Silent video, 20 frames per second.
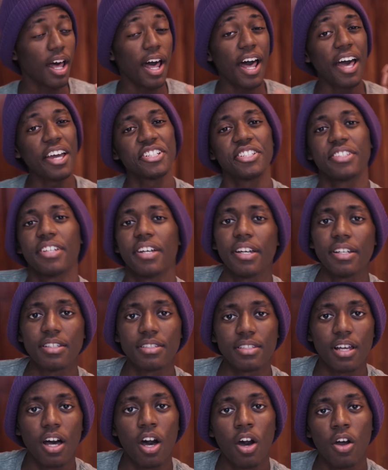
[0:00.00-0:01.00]

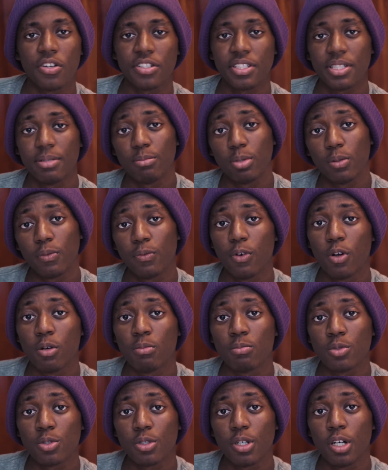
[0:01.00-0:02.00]
Hashtags are simple
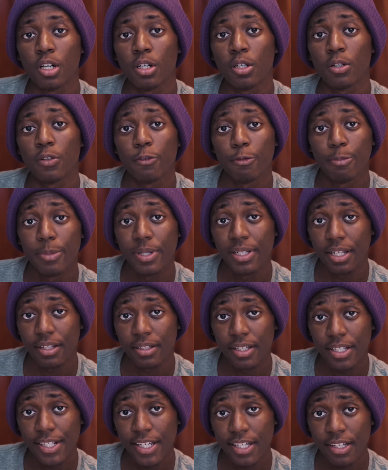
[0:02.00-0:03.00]
forms of
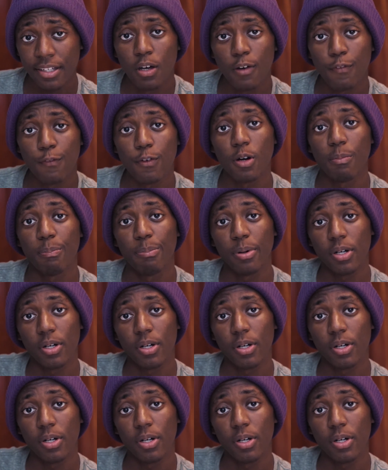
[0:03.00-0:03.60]
metadata for